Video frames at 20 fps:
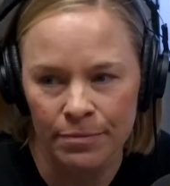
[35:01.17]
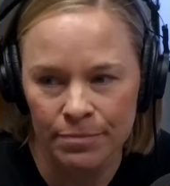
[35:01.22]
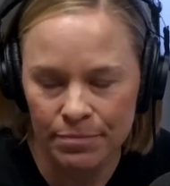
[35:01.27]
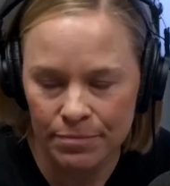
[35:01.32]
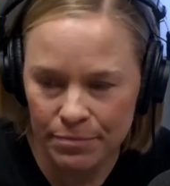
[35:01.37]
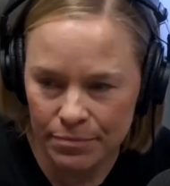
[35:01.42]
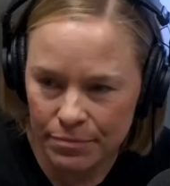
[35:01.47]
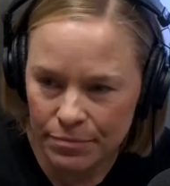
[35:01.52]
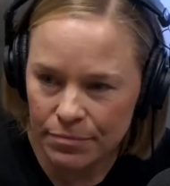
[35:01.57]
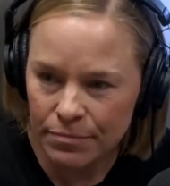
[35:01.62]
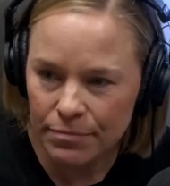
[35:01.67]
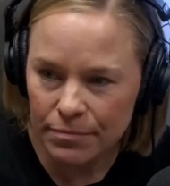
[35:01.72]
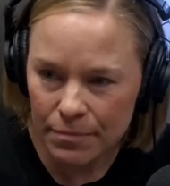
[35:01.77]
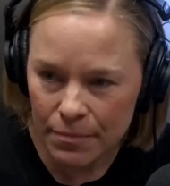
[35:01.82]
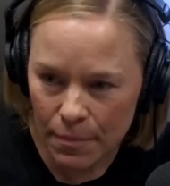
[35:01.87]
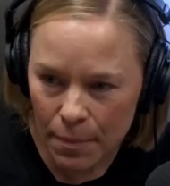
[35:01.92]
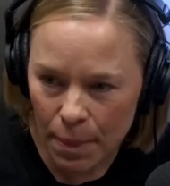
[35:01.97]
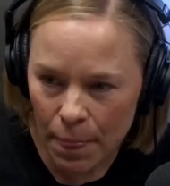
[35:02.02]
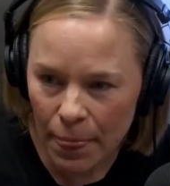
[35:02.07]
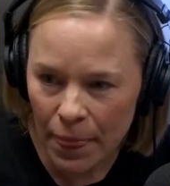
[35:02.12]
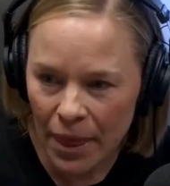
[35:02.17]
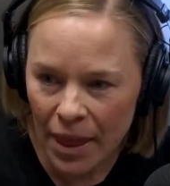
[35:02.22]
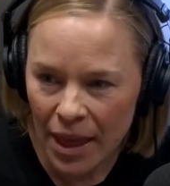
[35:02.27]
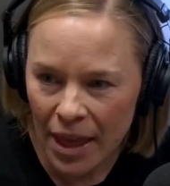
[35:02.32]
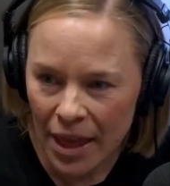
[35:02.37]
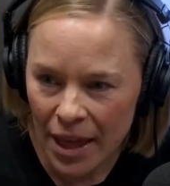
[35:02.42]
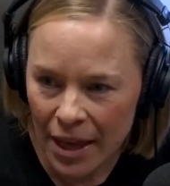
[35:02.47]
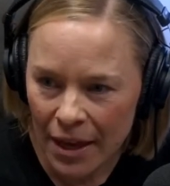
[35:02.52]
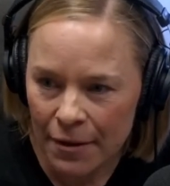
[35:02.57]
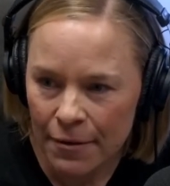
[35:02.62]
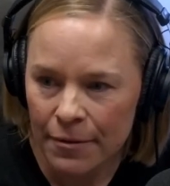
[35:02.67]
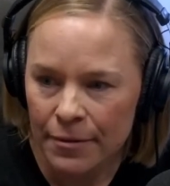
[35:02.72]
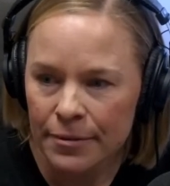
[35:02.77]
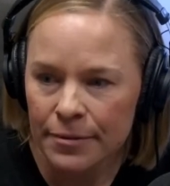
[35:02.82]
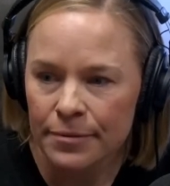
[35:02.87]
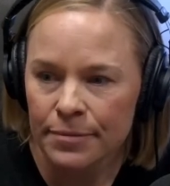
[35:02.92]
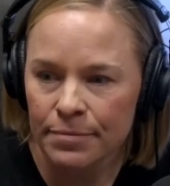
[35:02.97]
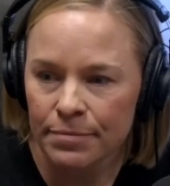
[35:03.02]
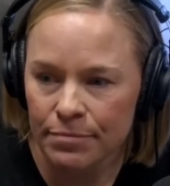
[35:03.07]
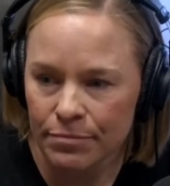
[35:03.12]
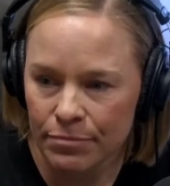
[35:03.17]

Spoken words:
And also behind or